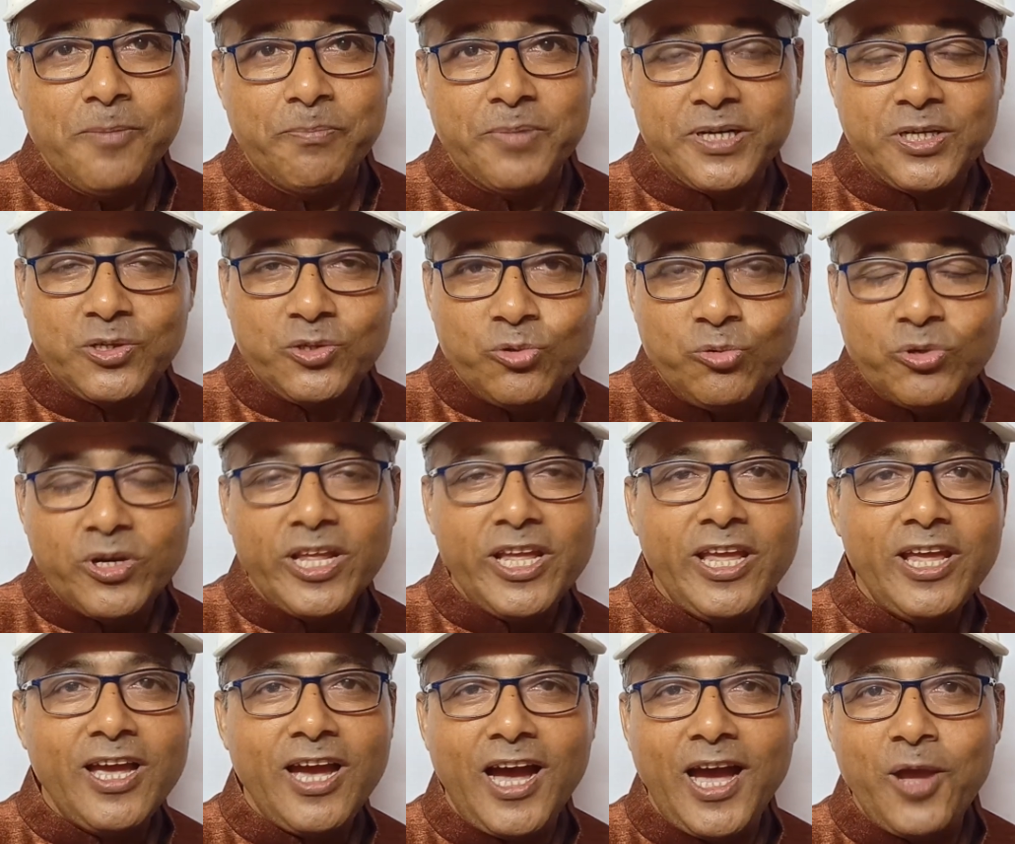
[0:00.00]
But
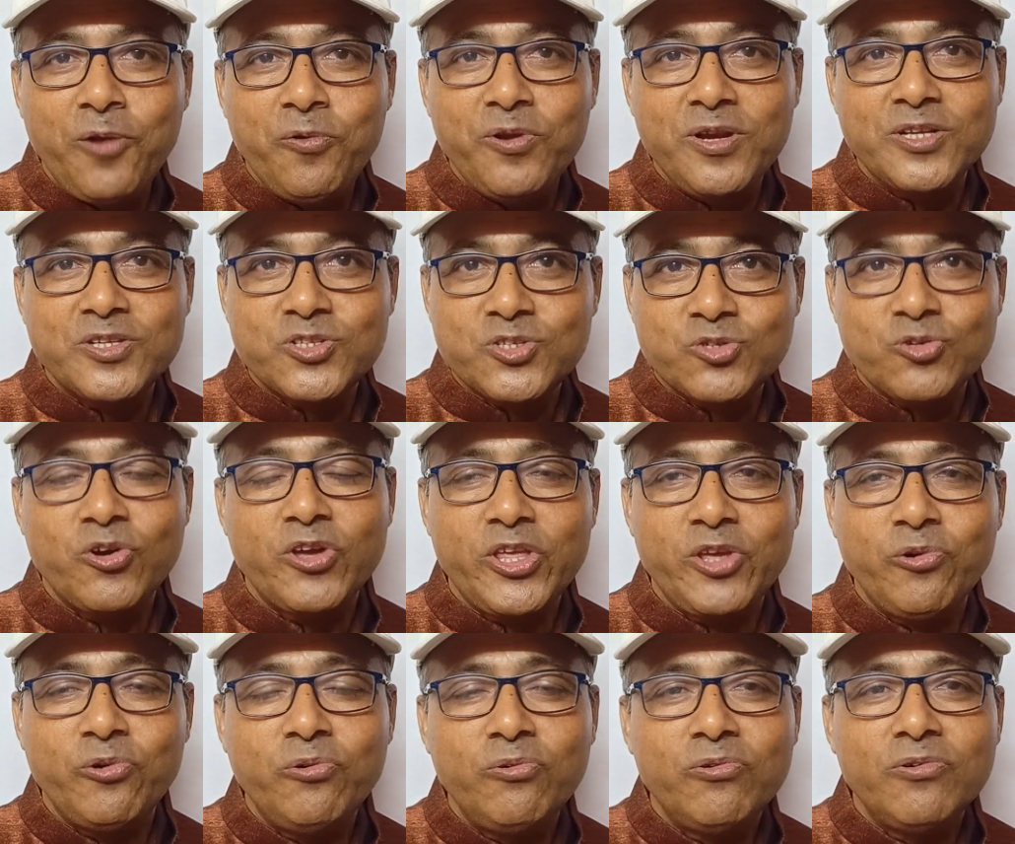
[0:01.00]
today I will show
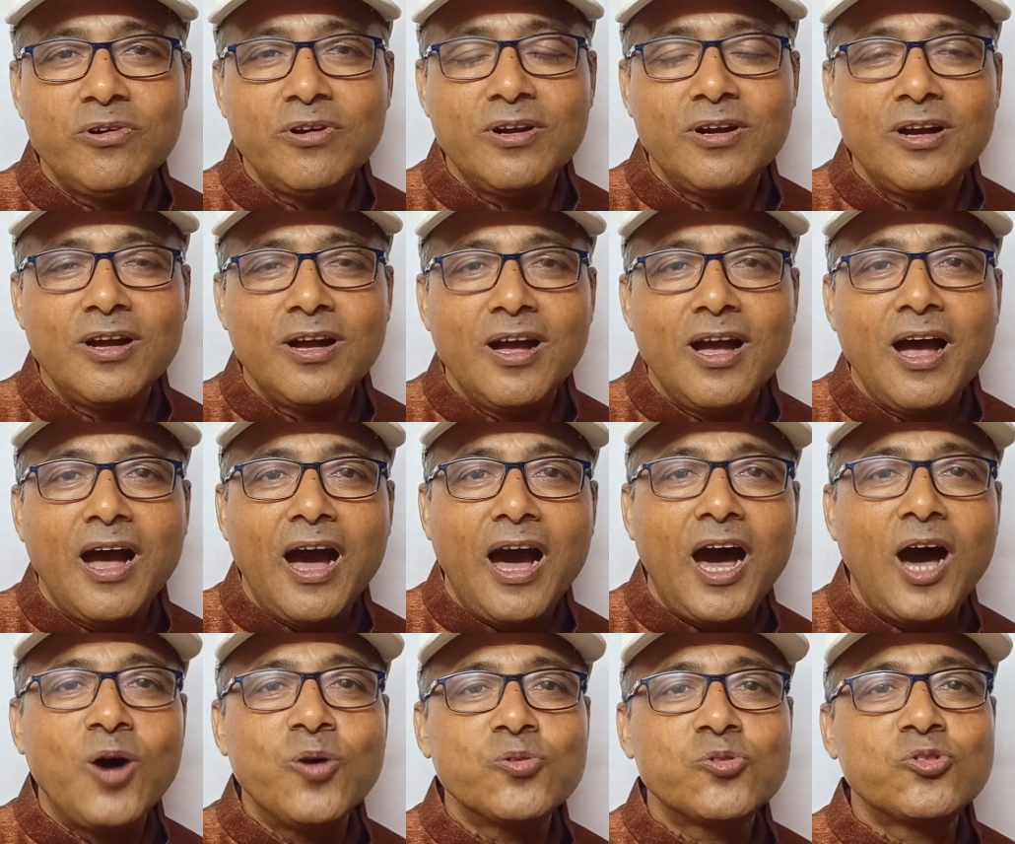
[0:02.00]
you
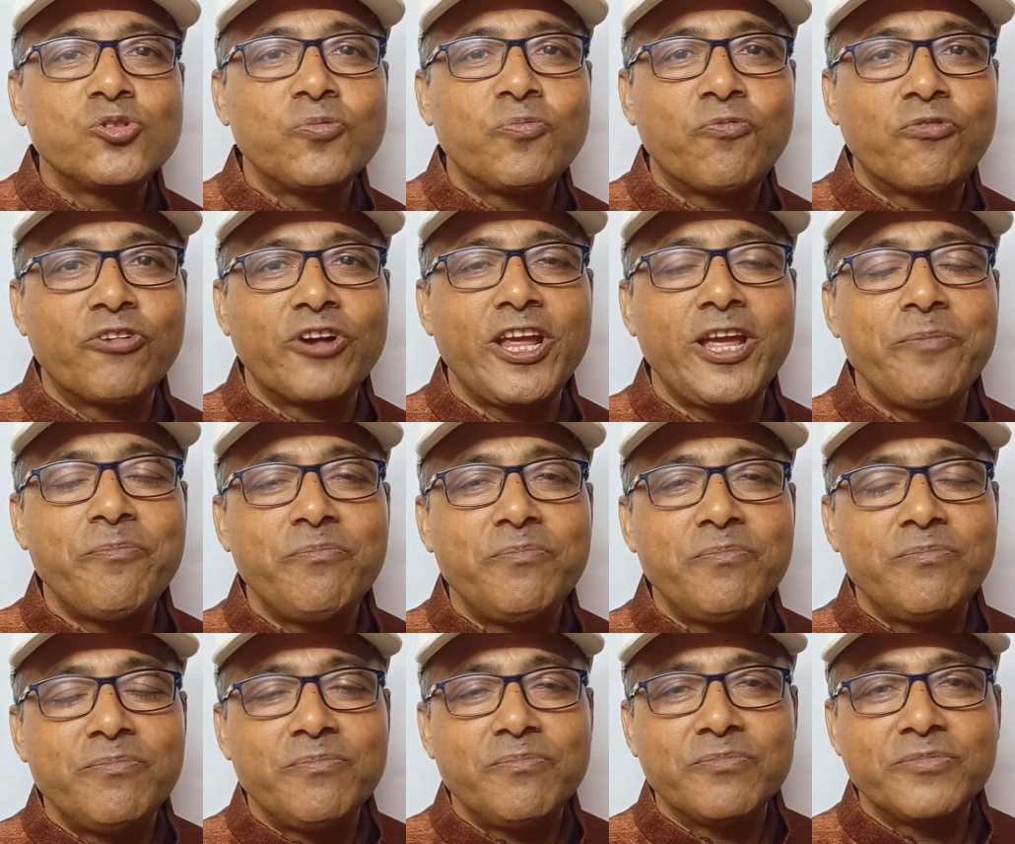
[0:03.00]
how to frame
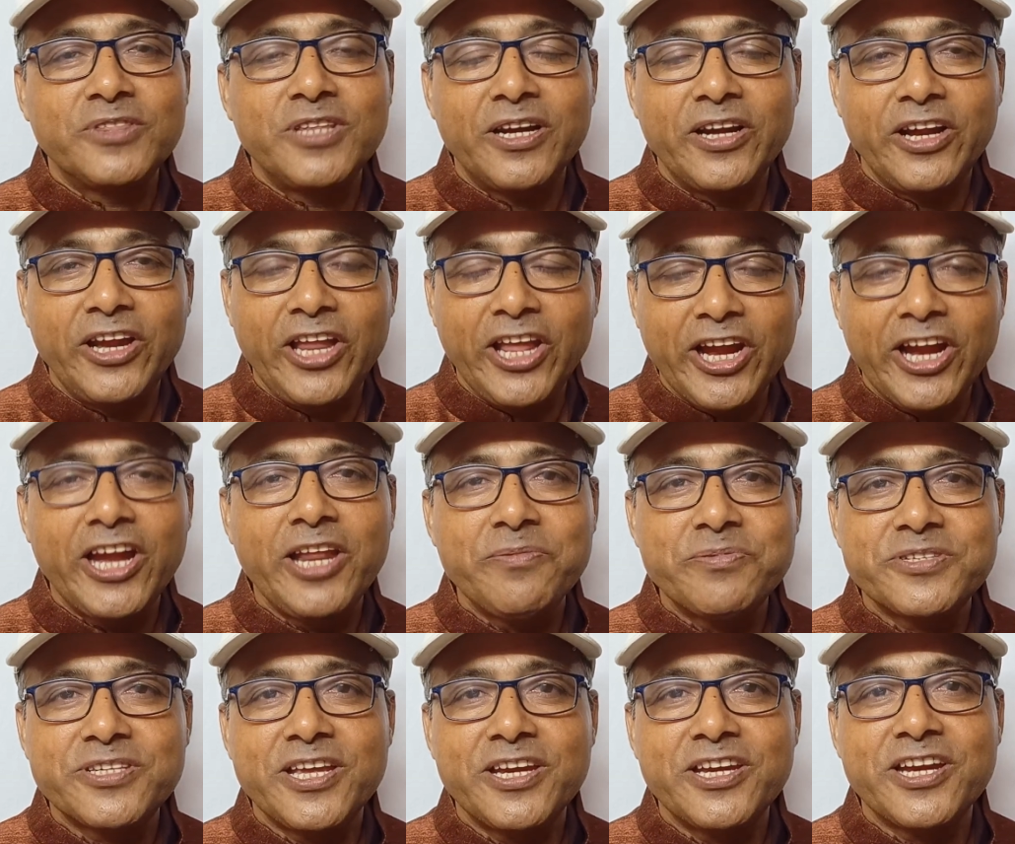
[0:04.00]
the
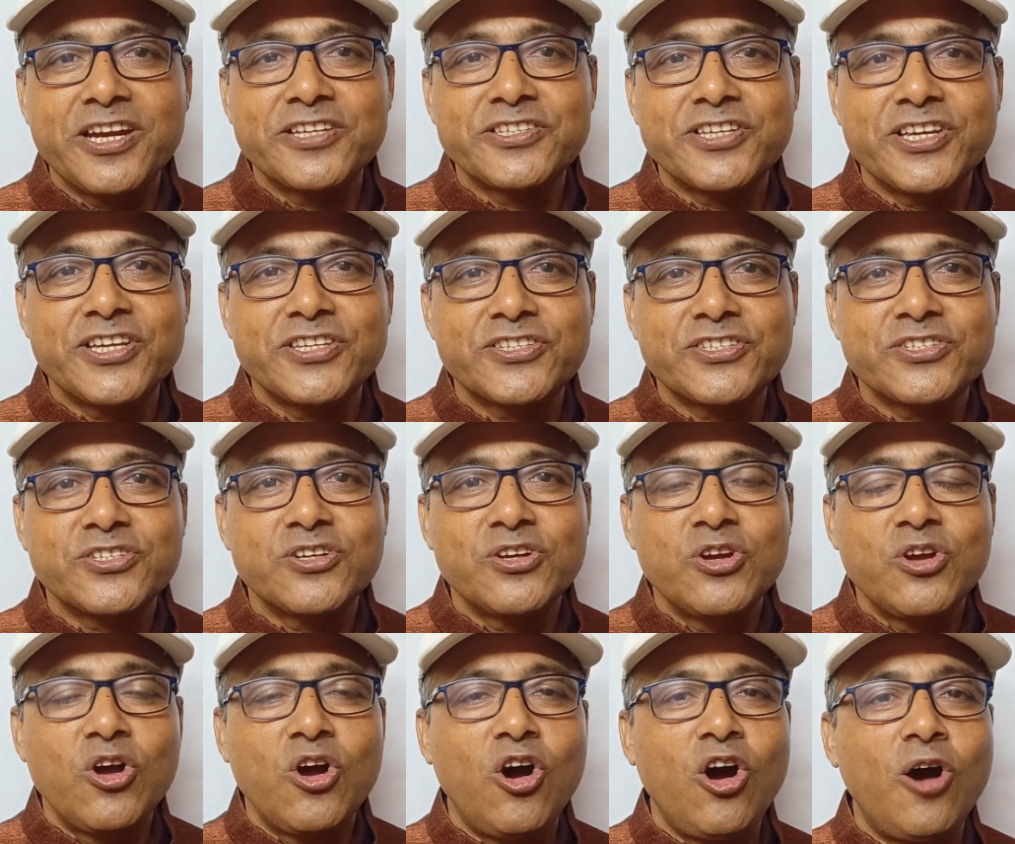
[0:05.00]
negative sentences
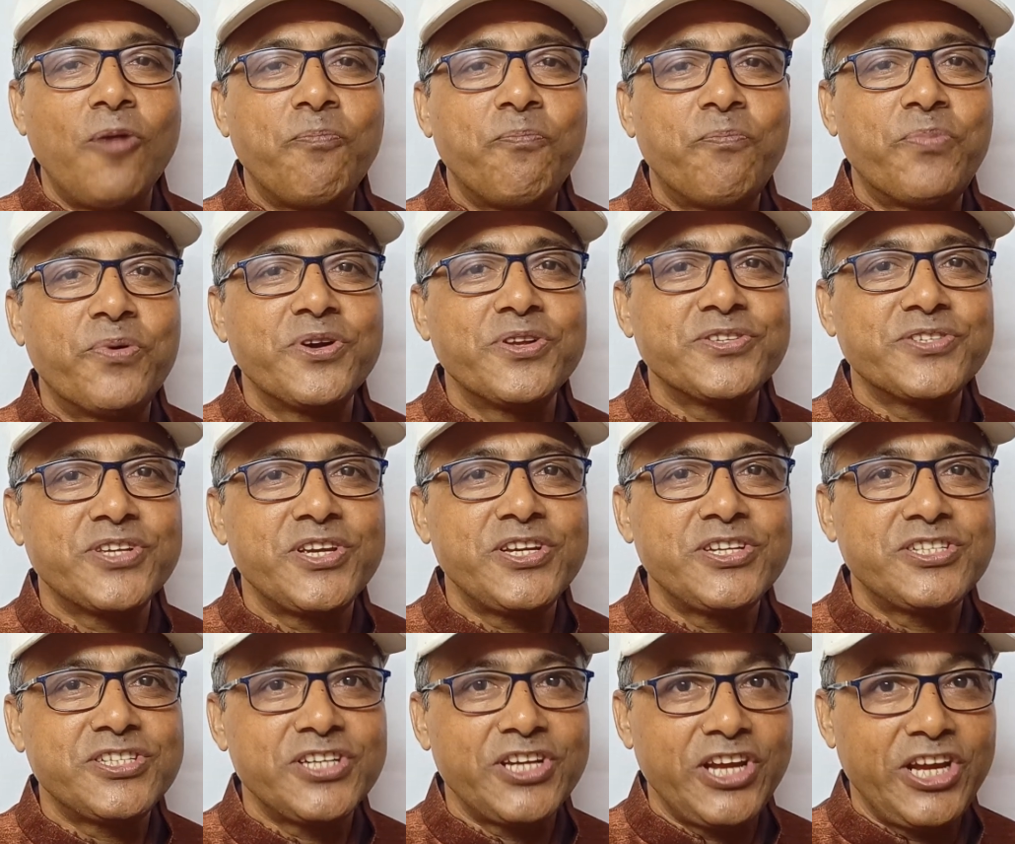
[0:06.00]
of
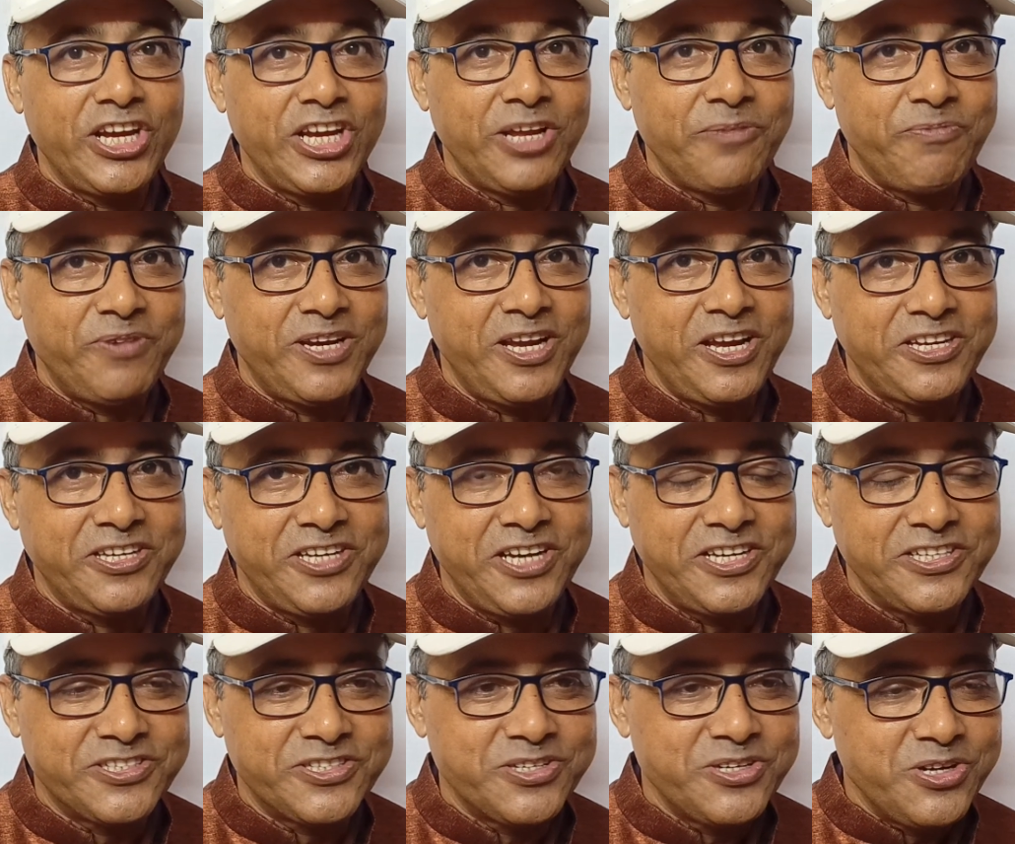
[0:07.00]
present indefinite
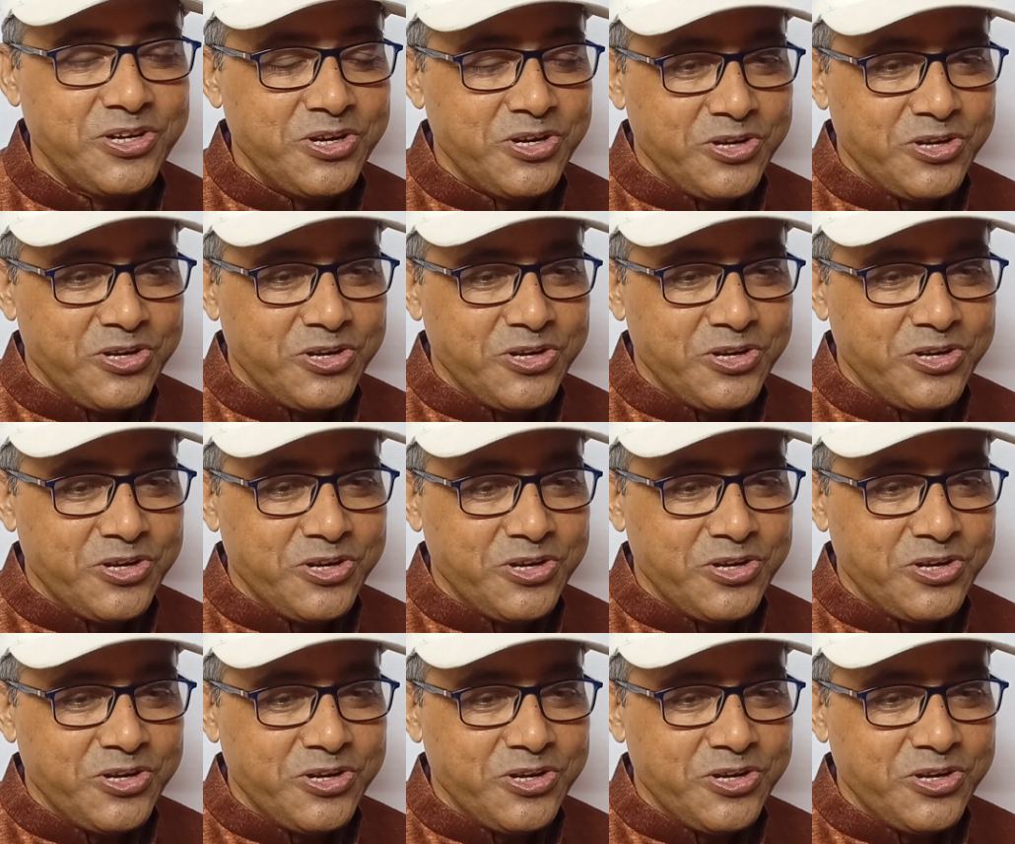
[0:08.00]
tense.